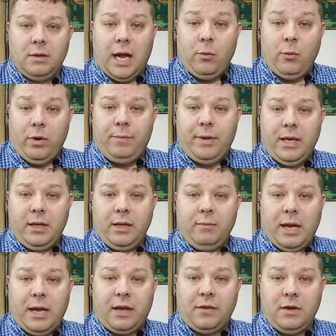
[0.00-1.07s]
And when peeling
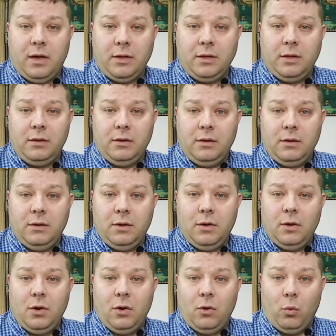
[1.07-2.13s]
back the onion,
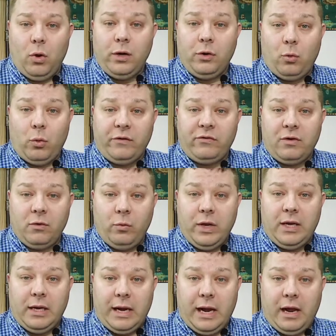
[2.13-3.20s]
one question we
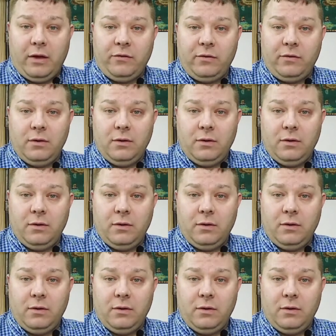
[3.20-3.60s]
can ask